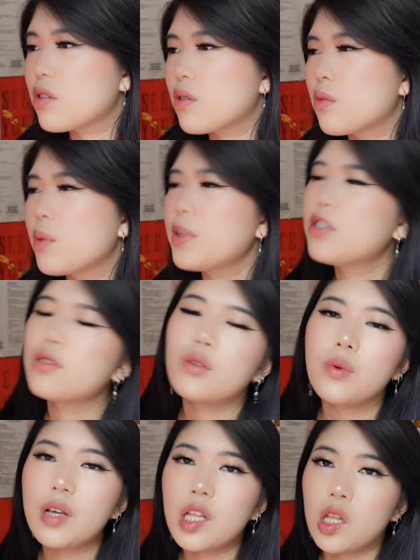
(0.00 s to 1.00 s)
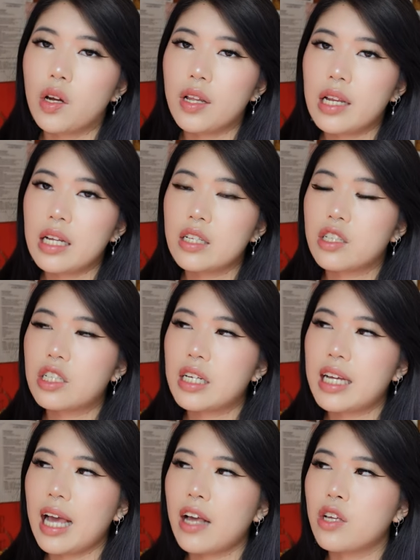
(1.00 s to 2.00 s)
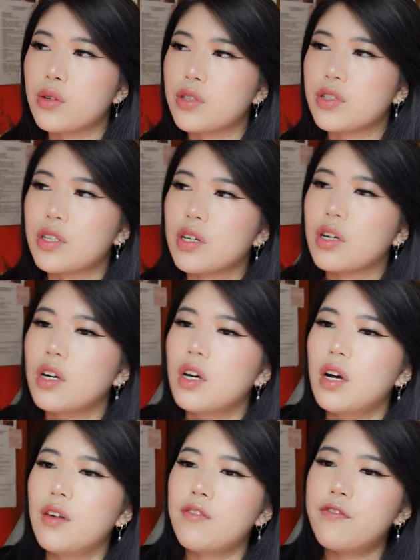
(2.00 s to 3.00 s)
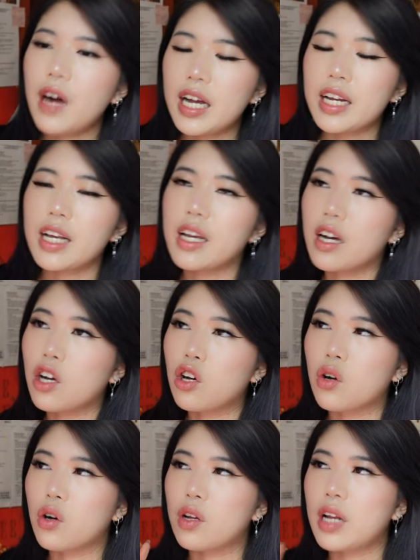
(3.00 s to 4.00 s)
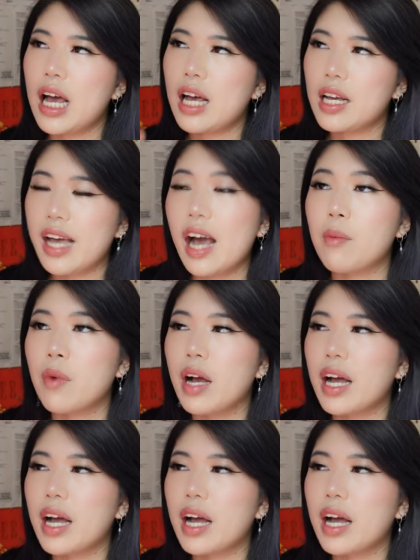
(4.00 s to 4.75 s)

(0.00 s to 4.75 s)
so we were just doing a lot of these to get used to finding a good camera